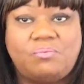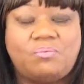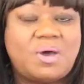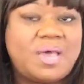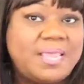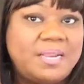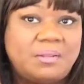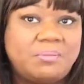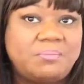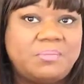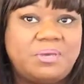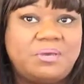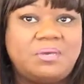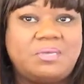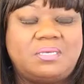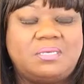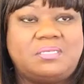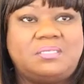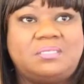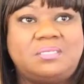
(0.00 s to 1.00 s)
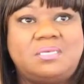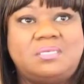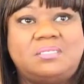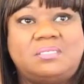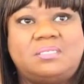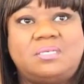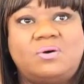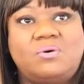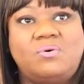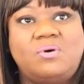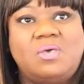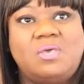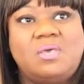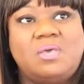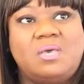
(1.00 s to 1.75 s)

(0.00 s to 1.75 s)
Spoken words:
white Americans. And so